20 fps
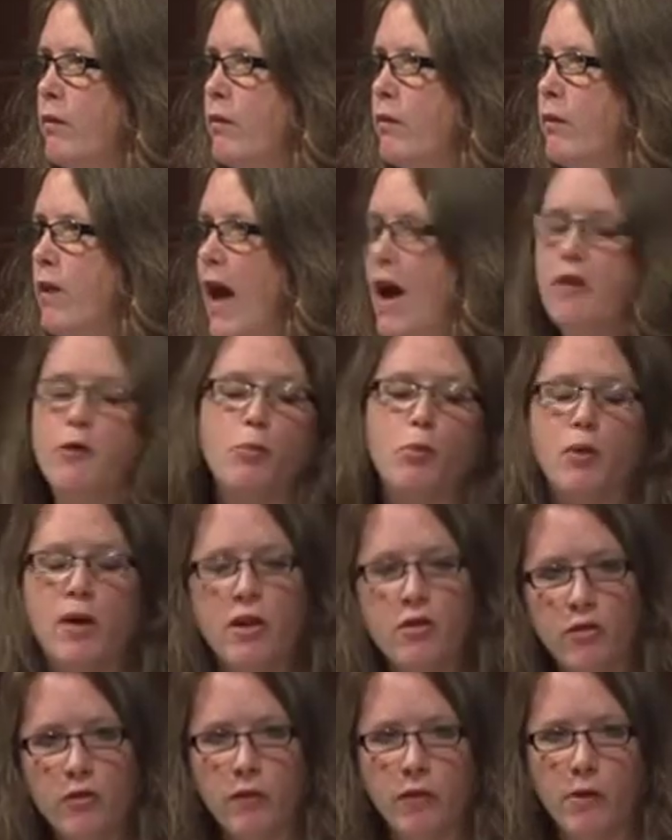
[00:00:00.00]

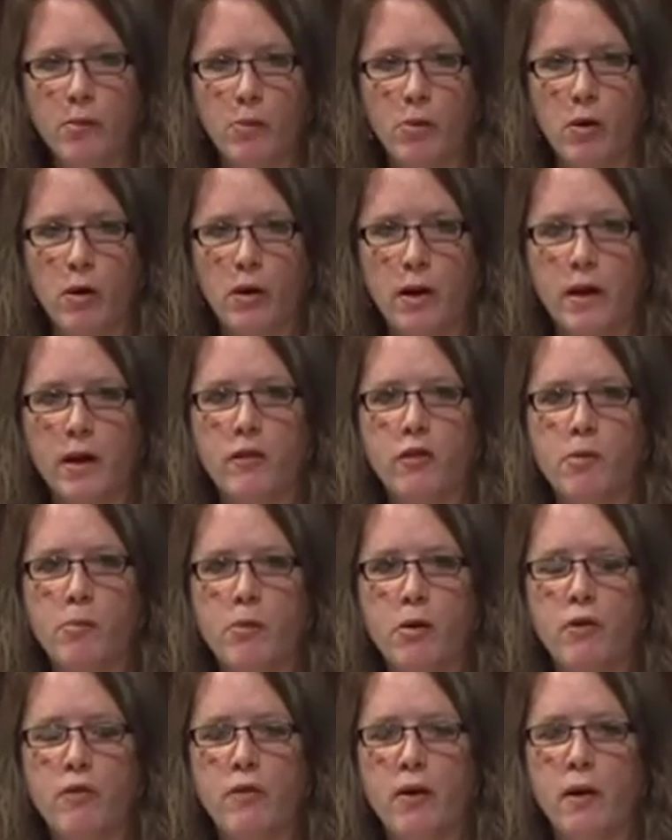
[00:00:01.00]
aspirations of the book, and it's a
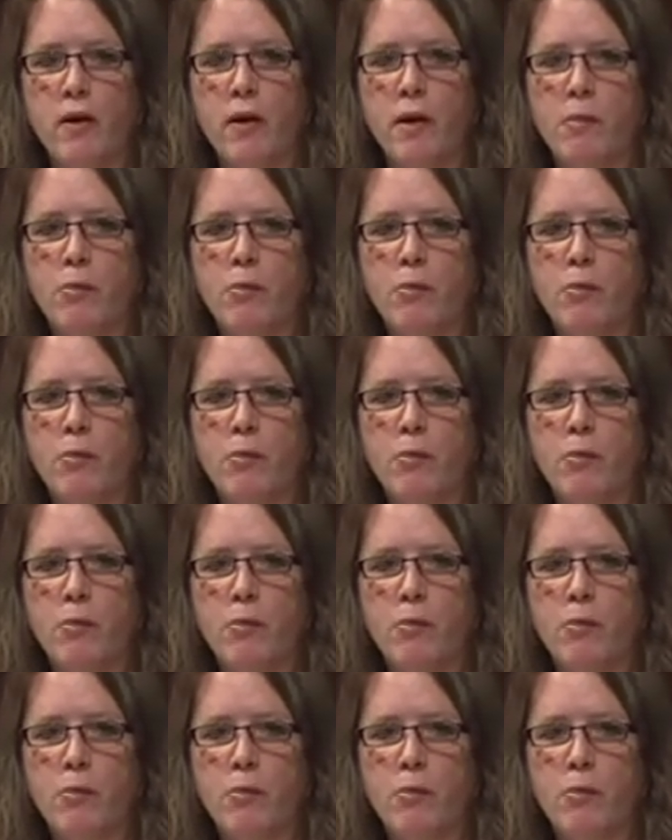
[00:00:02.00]
book very